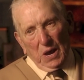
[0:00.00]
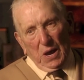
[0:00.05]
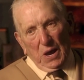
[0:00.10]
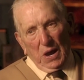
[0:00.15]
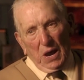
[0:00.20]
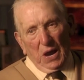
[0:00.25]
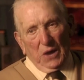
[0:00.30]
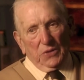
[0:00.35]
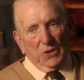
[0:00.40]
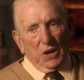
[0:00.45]

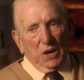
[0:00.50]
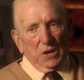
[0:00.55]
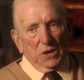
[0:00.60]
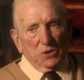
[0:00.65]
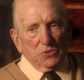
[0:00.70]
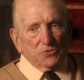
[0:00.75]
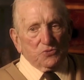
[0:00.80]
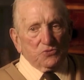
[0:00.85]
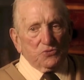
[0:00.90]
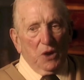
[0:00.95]
and they
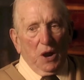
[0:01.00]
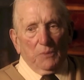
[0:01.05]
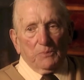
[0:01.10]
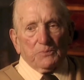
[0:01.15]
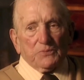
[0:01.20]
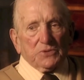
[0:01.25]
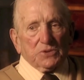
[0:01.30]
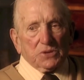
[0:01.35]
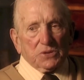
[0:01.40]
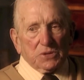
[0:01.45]

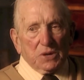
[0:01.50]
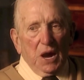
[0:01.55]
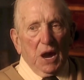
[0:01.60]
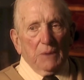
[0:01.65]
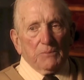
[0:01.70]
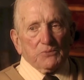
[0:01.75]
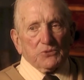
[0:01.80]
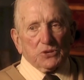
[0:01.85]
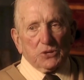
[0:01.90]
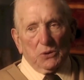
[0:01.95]
dropped
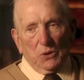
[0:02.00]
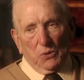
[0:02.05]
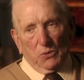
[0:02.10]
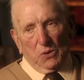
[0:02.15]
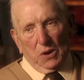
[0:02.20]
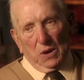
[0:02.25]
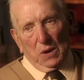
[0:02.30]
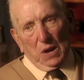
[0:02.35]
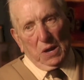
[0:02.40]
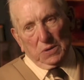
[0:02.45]

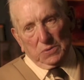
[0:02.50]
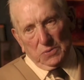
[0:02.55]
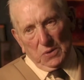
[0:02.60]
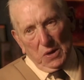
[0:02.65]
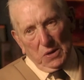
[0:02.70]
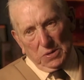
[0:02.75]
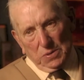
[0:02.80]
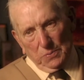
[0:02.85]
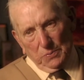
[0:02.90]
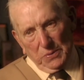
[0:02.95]
absolutely like
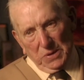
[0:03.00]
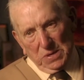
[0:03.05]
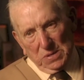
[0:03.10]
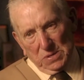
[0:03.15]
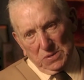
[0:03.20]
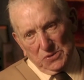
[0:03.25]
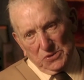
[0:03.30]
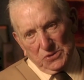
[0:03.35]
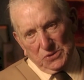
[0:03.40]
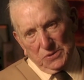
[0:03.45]

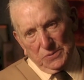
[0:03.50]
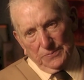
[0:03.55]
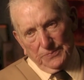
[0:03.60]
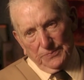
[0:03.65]
ninepins.